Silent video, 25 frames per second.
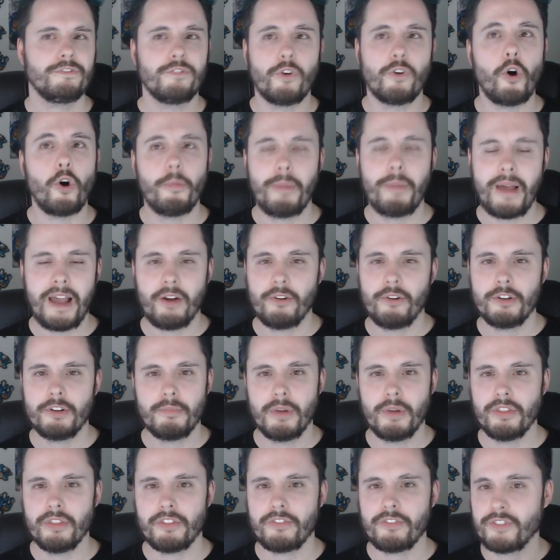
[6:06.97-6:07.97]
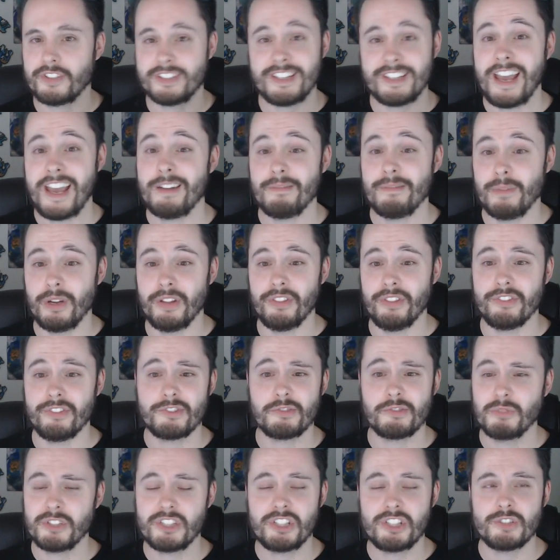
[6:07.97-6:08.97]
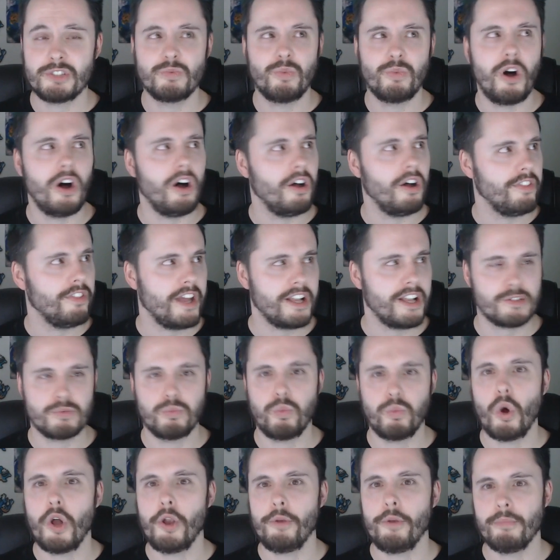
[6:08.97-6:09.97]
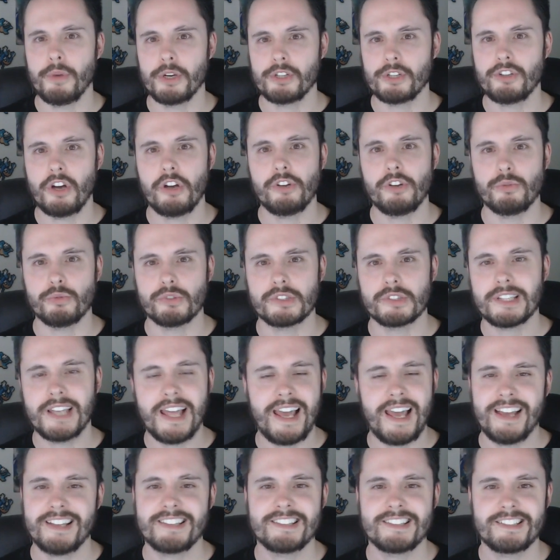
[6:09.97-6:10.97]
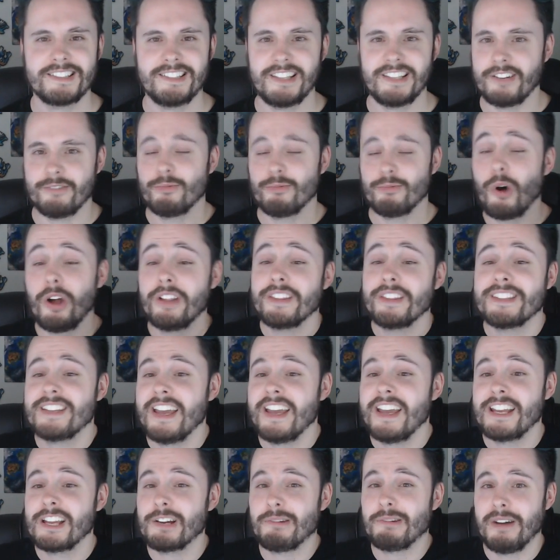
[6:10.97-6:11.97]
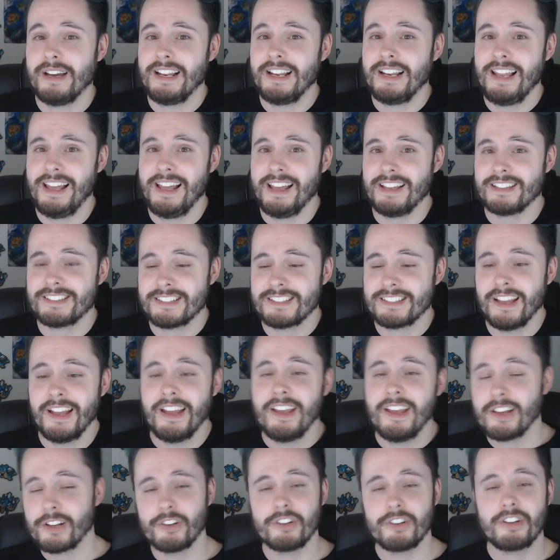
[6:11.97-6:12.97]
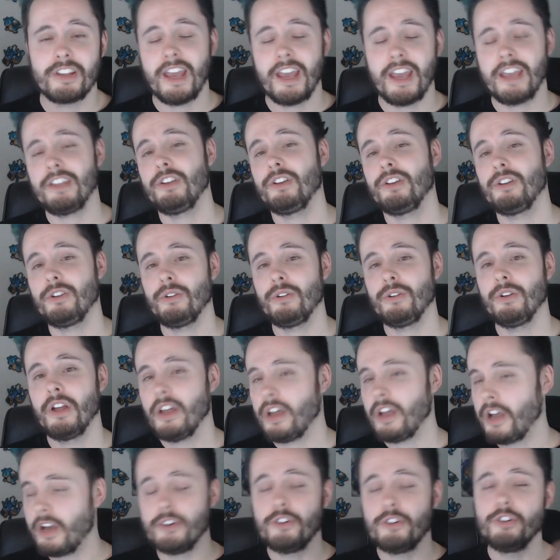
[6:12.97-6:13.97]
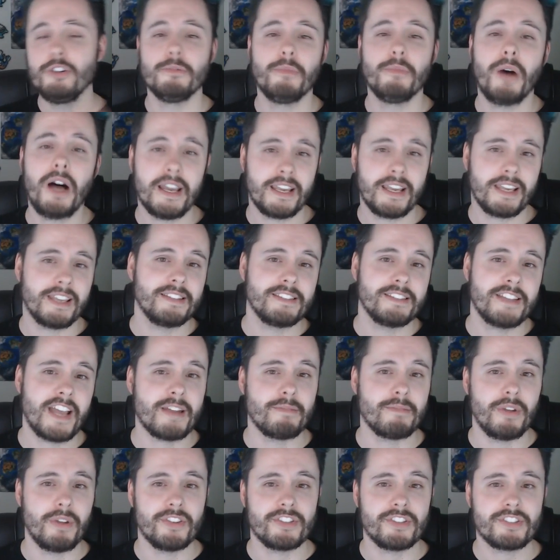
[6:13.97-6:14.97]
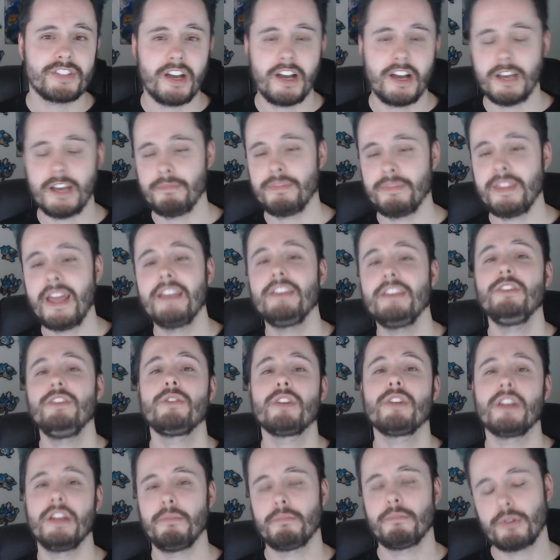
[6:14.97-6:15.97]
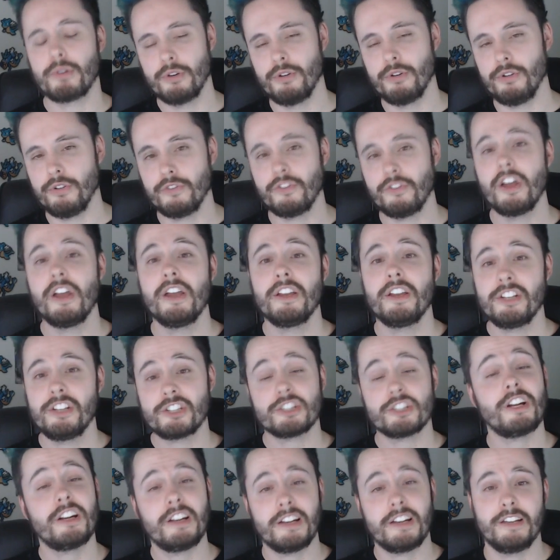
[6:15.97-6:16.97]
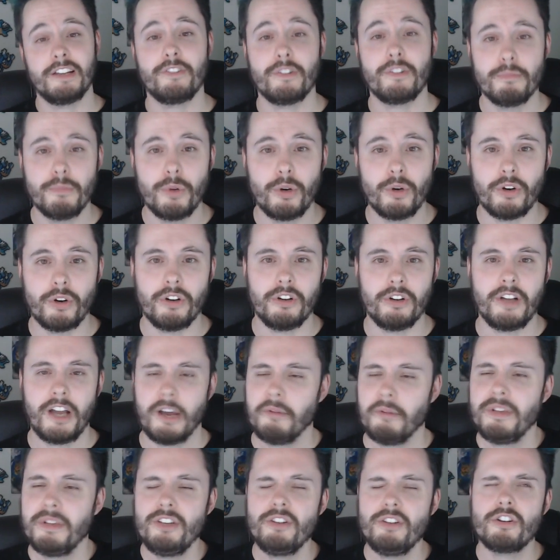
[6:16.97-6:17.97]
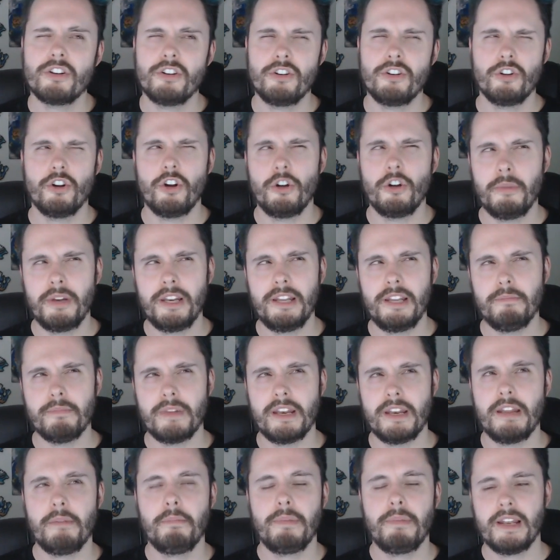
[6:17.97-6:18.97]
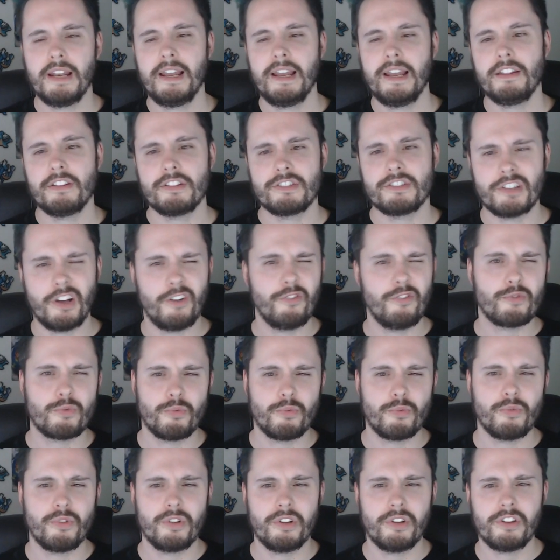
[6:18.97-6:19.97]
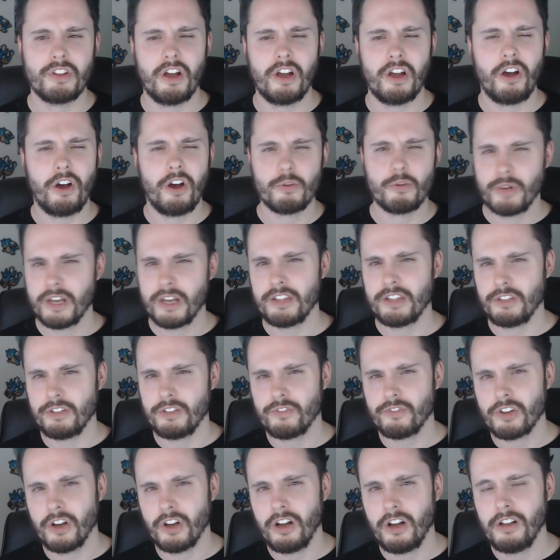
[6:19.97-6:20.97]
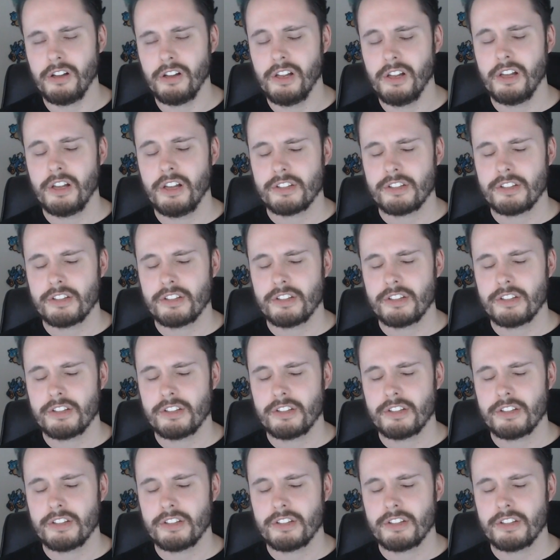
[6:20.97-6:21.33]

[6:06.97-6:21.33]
£4 a month for 10 months, which is what? That's one McDonald's less. One takeaway less could get you a new mic in 10 months' time. Then you can improve your channel even more. I mean, you can normally manipulate the hardware that you've got